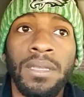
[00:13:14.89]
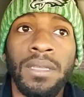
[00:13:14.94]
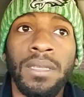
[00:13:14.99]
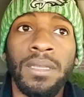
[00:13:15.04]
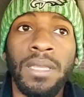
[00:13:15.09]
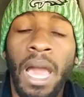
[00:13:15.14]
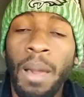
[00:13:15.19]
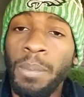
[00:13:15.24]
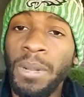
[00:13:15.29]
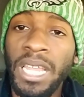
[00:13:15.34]

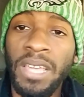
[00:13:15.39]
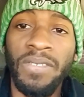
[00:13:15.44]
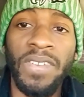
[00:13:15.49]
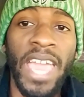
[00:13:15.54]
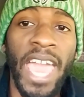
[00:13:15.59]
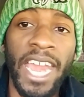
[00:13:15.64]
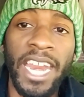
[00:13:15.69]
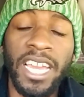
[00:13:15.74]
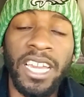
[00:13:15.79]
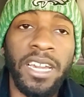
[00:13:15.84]
I believe he
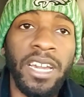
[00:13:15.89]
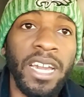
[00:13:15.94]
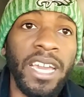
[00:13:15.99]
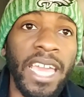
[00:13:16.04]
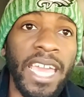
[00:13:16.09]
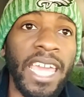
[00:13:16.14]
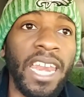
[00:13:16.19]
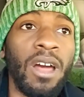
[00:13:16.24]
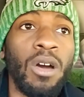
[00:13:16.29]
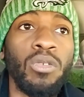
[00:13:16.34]
had a good
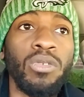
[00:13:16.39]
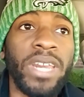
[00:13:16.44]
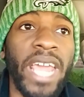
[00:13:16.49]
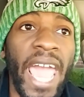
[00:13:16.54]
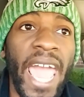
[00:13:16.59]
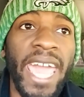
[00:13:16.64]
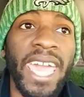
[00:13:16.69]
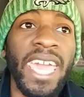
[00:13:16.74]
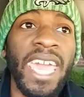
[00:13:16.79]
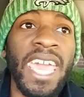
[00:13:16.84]
hit on
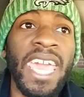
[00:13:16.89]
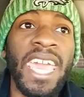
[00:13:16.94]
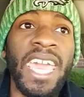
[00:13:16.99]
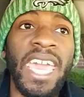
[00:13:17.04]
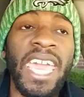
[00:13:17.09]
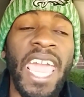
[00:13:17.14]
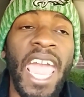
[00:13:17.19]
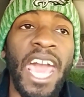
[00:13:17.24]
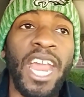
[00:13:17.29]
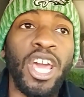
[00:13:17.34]
Dak.
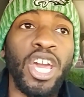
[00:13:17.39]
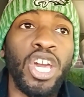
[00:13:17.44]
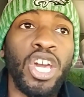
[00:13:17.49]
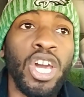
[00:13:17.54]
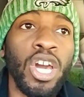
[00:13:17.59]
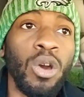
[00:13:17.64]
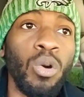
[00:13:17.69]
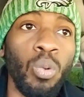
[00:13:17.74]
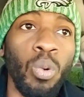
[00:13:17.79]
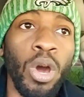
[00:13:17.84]
He had a
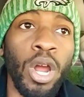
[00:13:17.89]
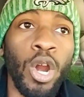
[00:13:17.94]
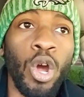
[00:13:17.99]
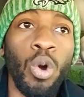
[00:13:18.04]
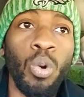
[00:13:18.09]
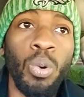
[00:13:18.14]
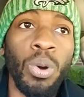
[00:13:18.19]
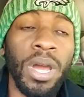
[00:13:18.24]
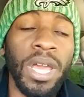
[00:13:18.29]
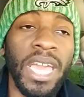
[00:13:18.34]
good
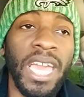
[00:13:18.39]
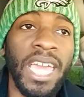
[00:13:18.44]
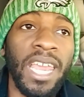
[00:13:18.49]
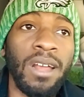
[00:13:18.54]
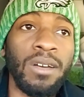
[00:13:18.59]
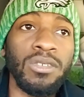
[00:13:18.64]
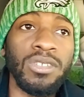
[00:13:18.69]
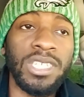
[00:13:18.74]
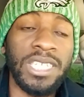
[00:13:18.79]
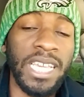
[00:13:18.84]
one-on-one hit
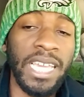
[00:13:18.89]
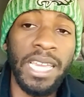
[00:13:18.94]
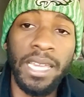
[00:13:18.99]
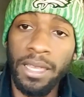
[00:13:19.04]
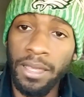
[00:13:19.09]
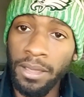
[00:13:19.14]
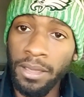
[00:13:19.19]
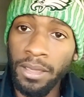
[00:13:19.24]
on Zeke.